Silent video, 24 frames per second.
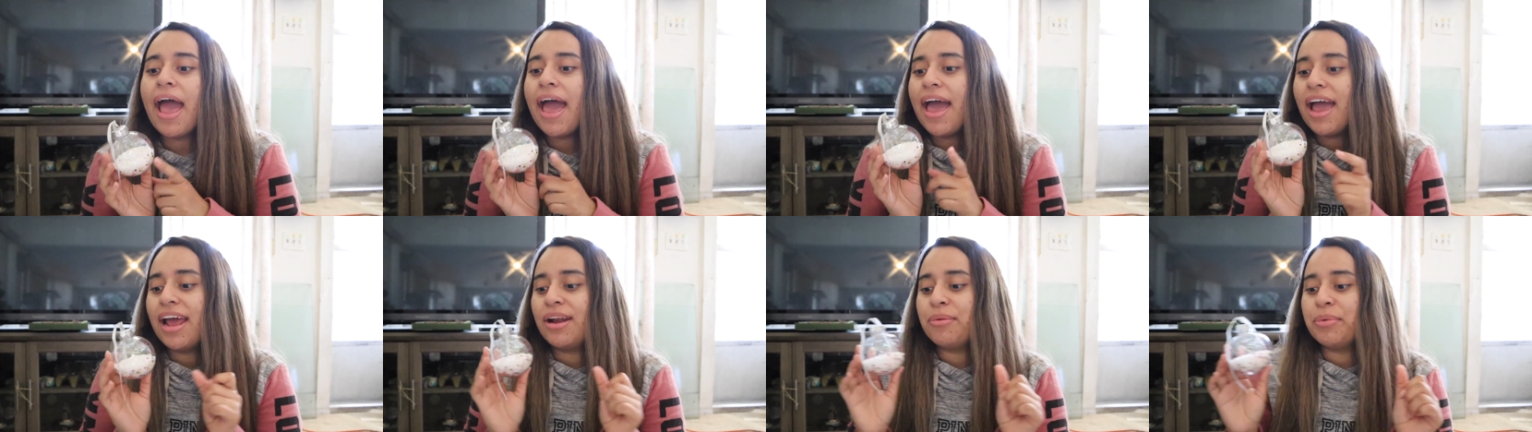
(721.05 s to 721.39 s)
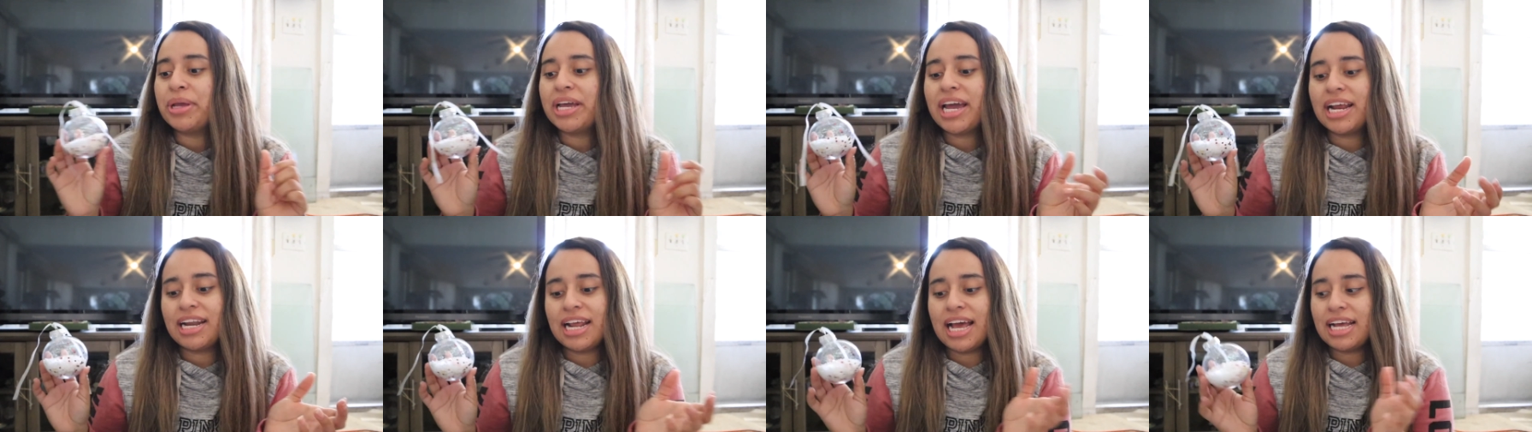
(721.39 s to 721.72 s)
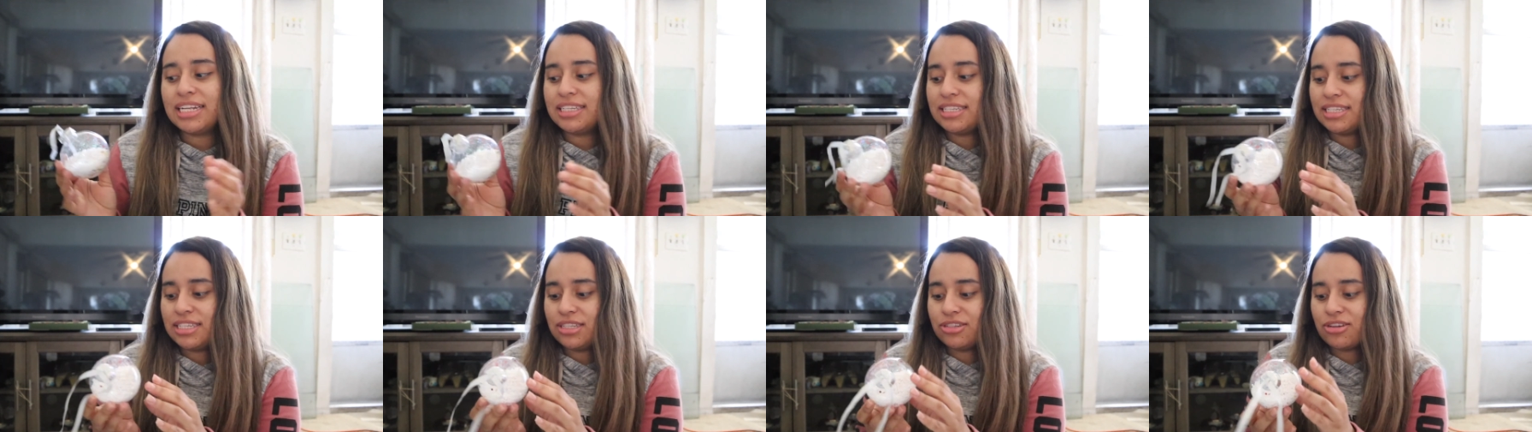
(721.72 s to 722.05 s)
and we kind of
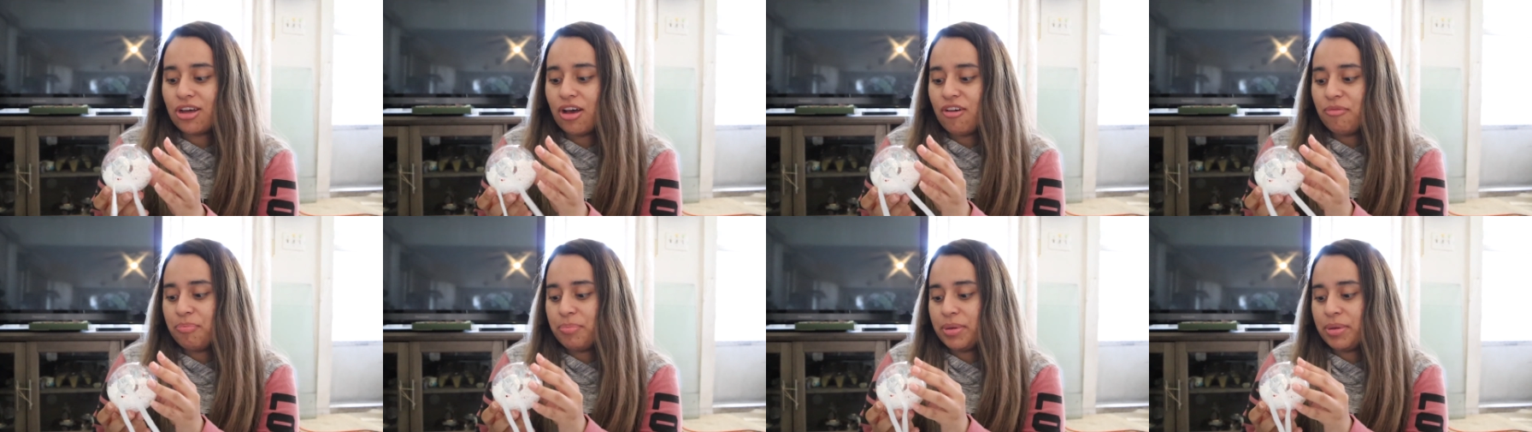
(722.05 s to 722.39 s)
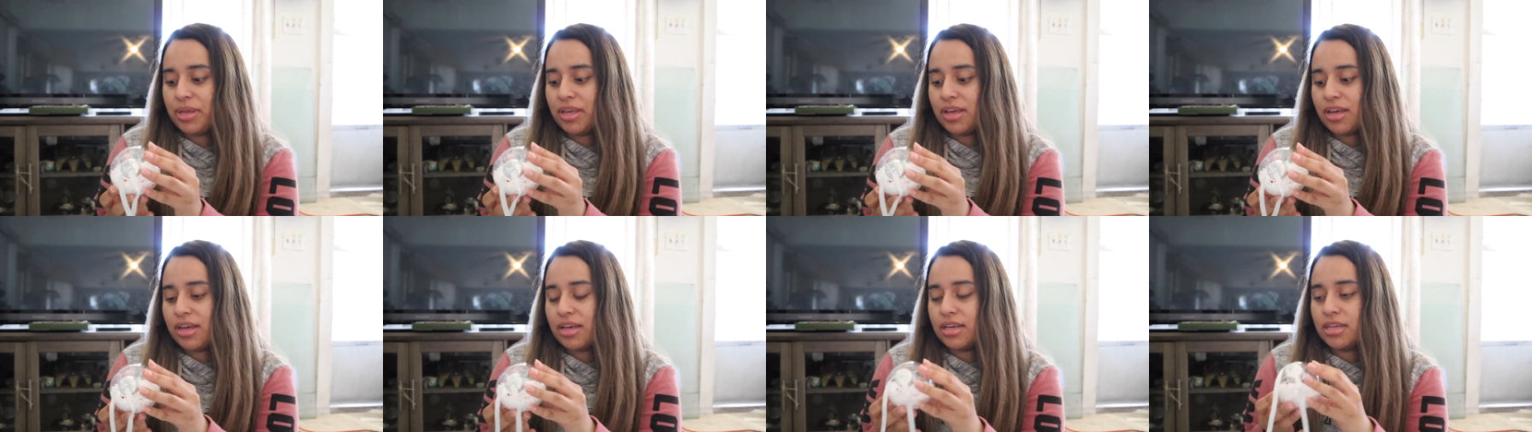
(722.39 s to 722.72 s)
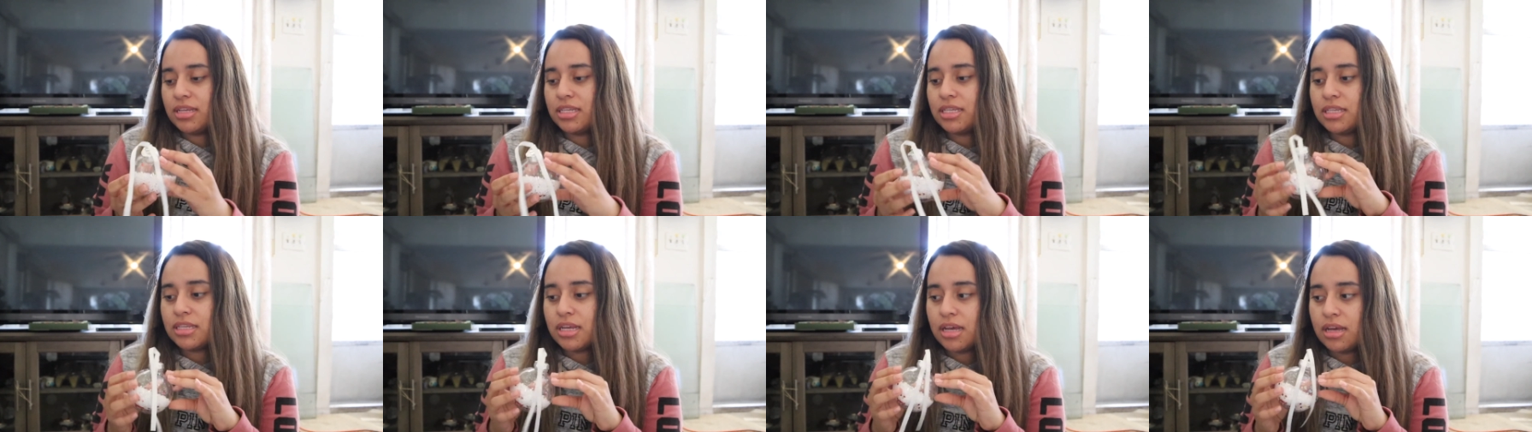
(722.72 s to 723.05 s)
had to stop
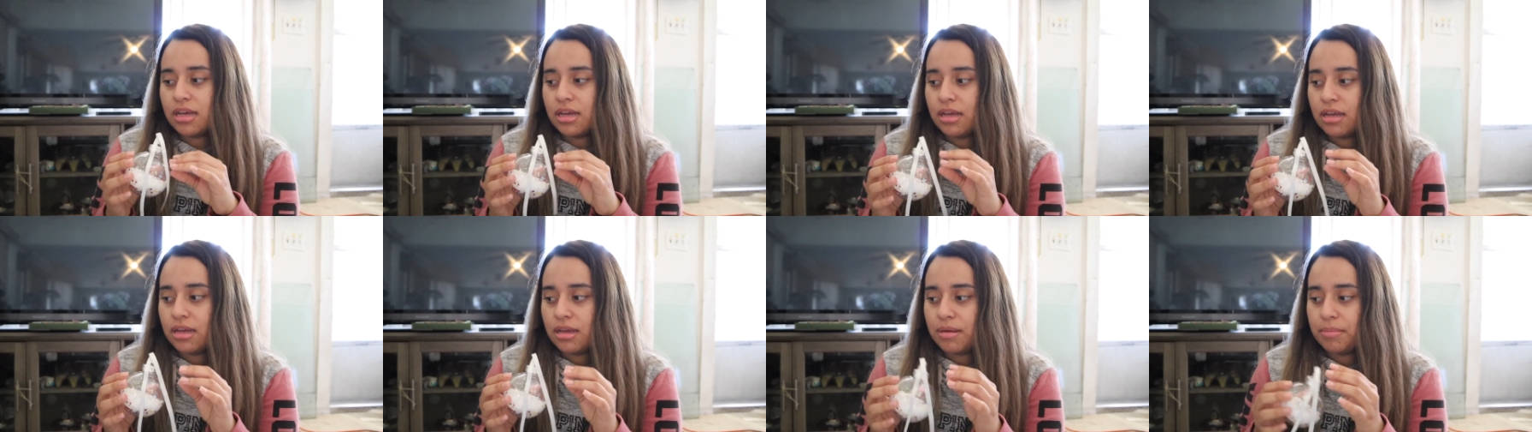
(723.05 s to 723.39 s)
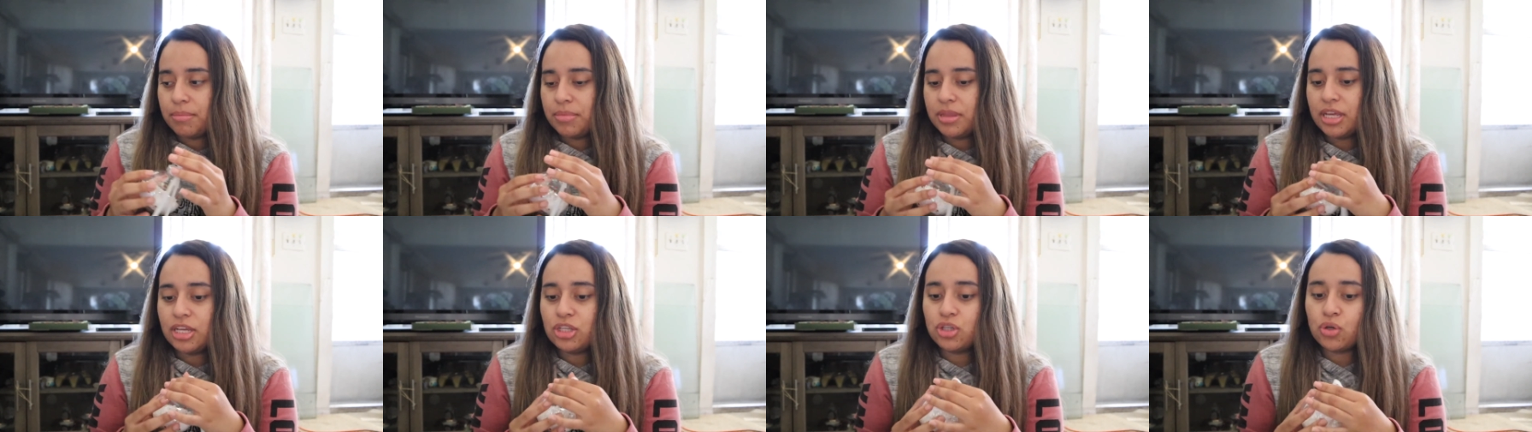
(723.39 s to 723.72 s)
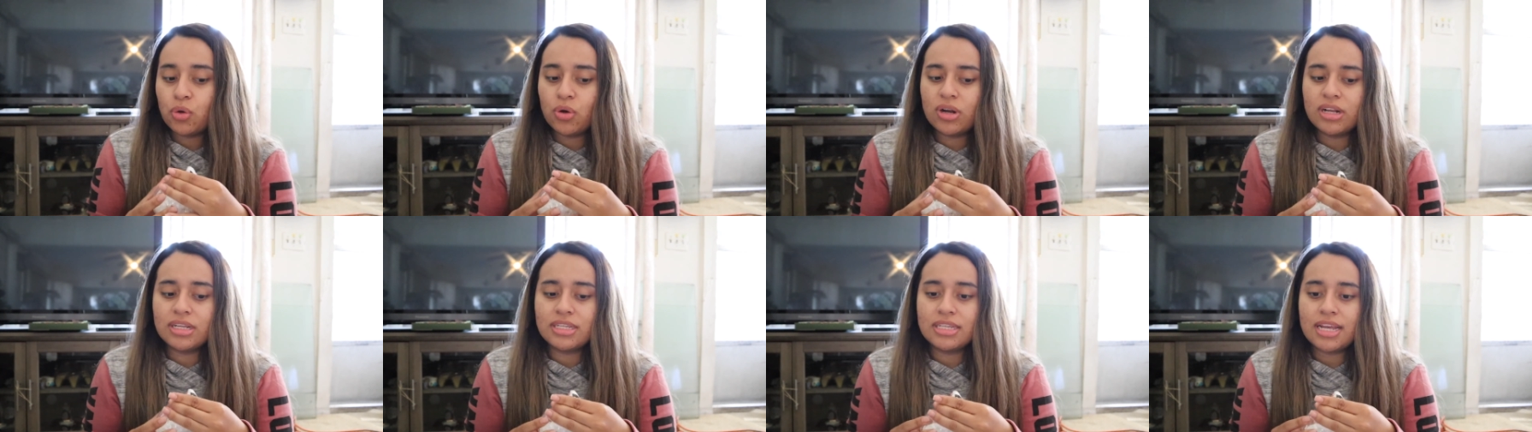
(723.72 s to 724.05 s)
because um, they
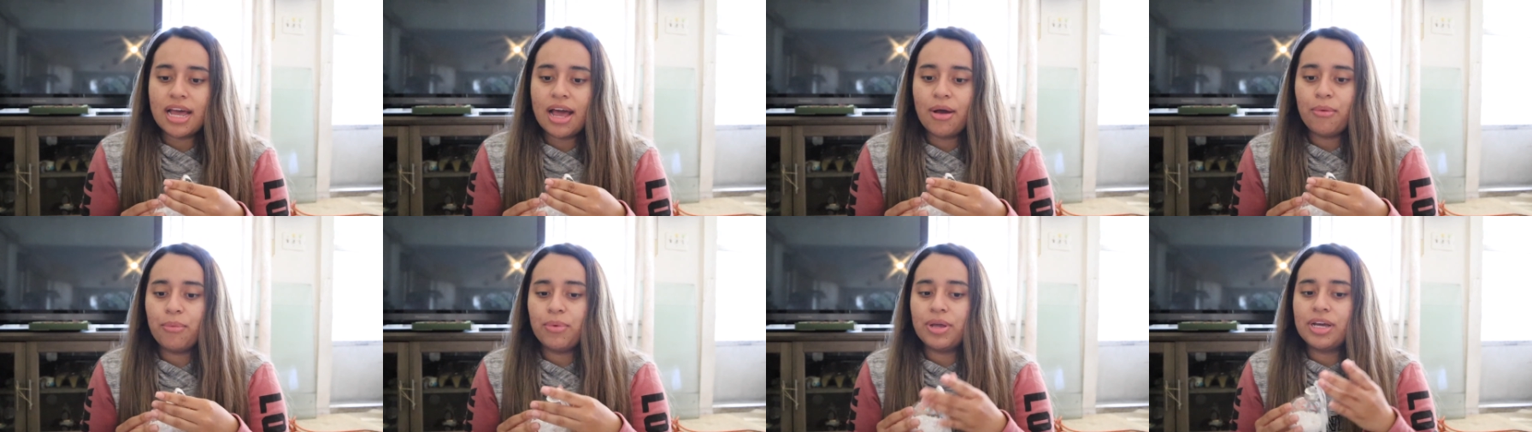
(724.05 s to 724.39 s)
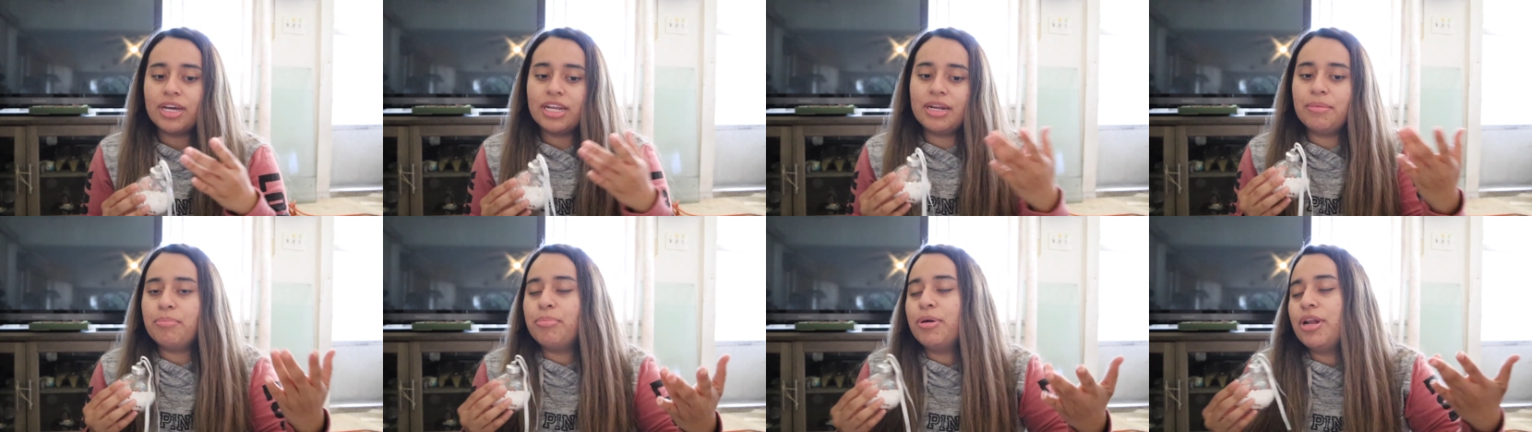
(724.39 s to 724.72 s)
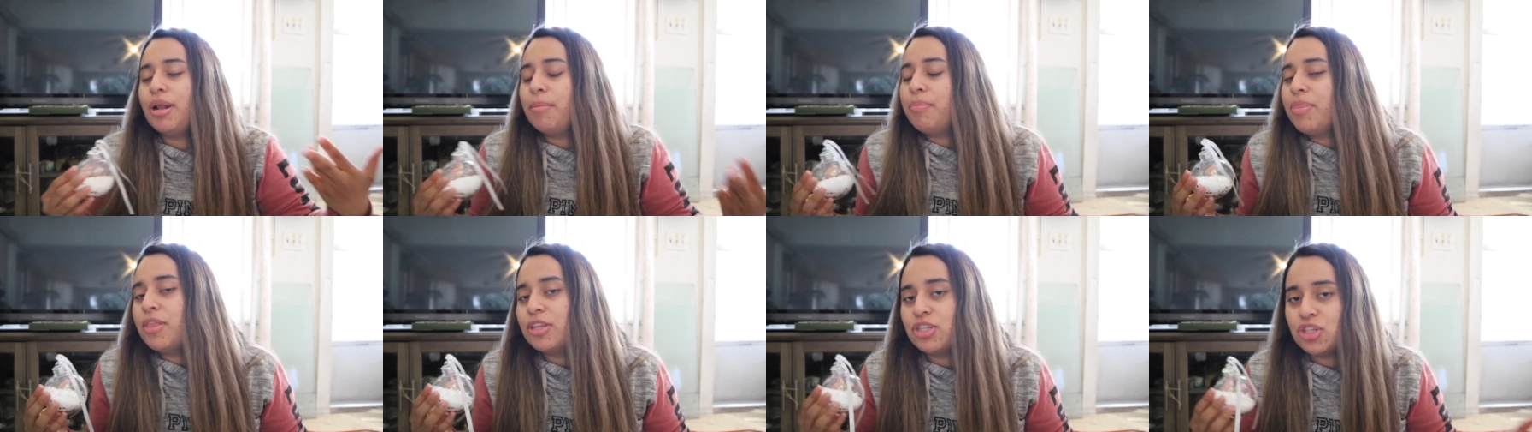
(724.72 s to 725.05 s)
told us that we couldn't put
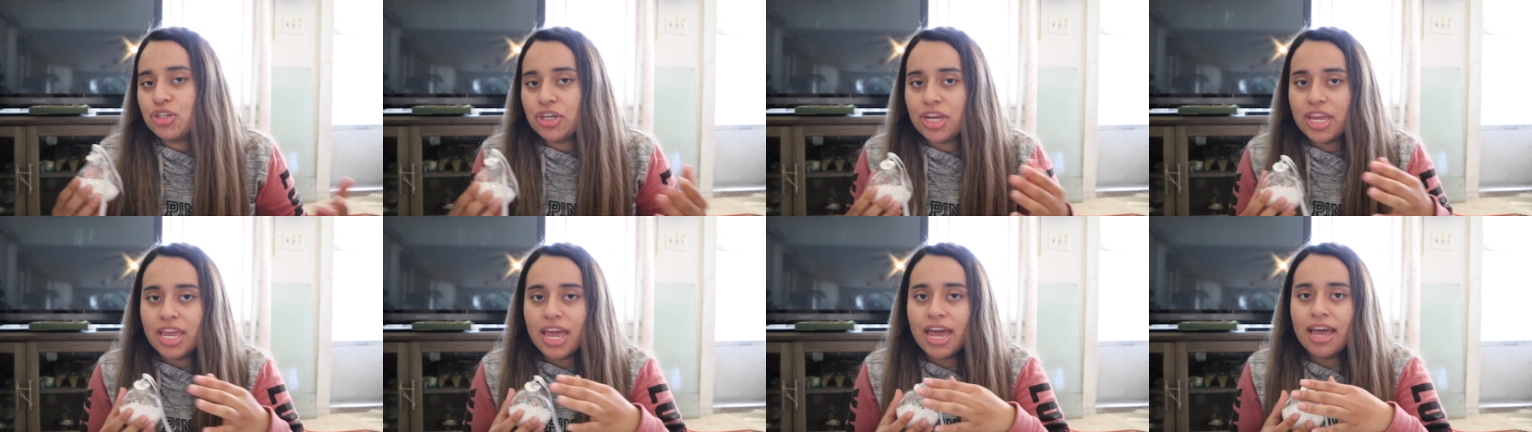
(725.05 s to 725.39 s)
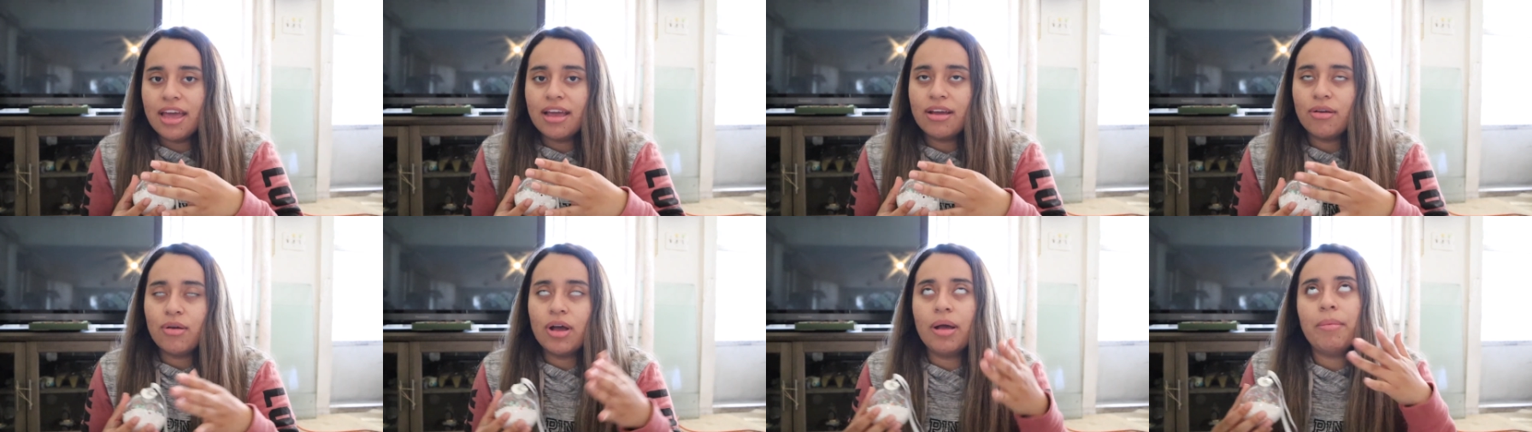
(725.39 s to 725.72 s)
up the tree yet.